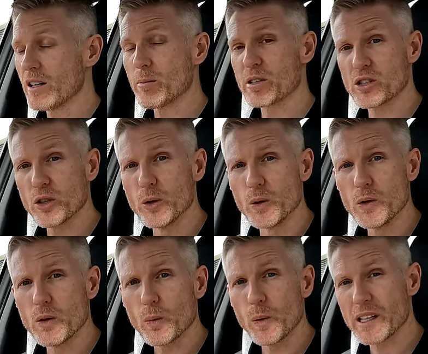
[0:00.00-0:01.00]
Number
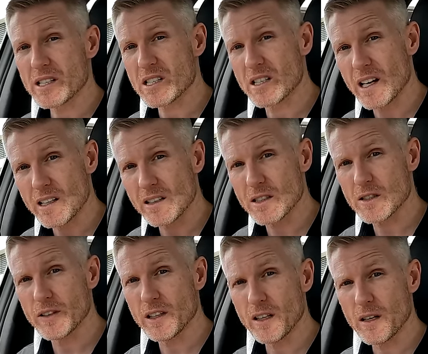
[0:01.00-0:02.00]
two, when I started
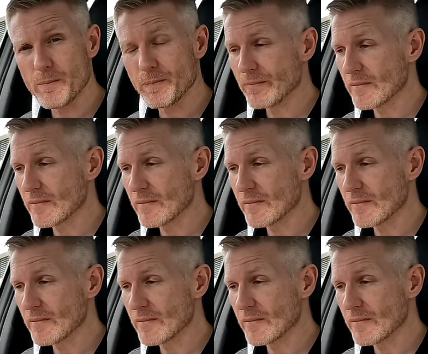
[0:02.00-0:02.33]
this video,